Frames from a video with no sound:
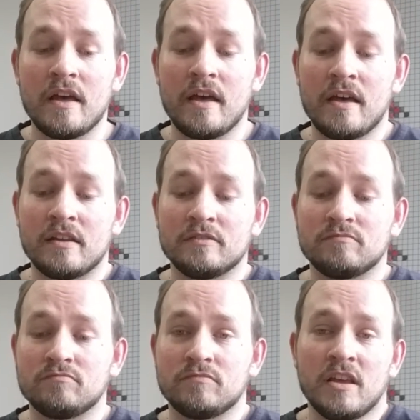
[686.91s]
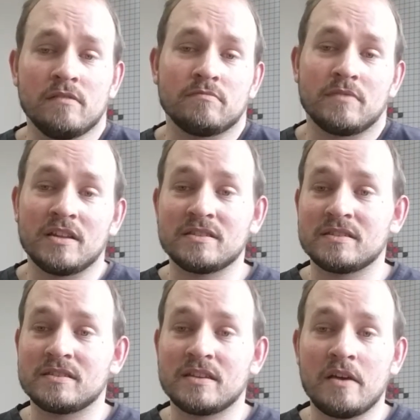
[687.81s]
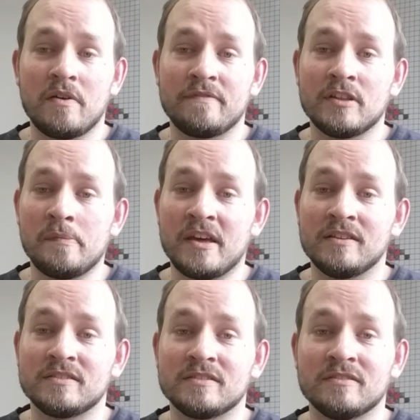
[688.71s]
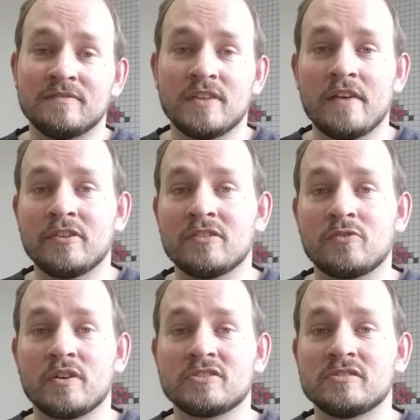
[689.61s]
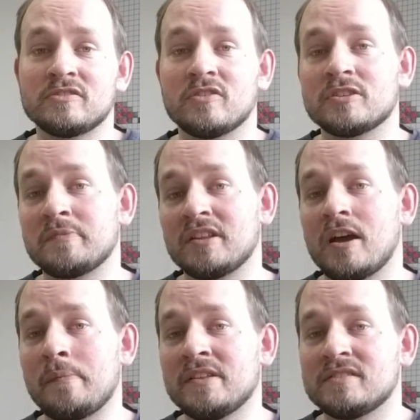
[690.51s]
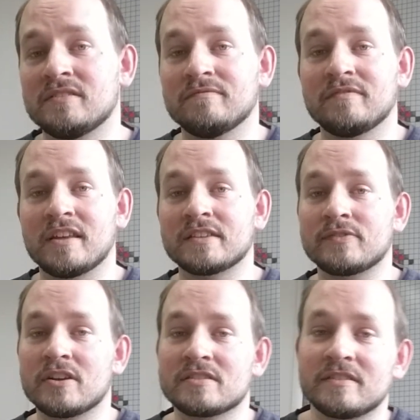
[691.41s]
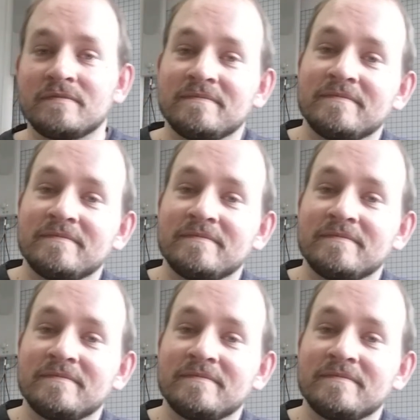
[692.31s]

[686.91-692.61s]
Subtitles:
And yeah, that's how I feel about it. So if you have any other questions, toss them in the comments, and thanks for asking.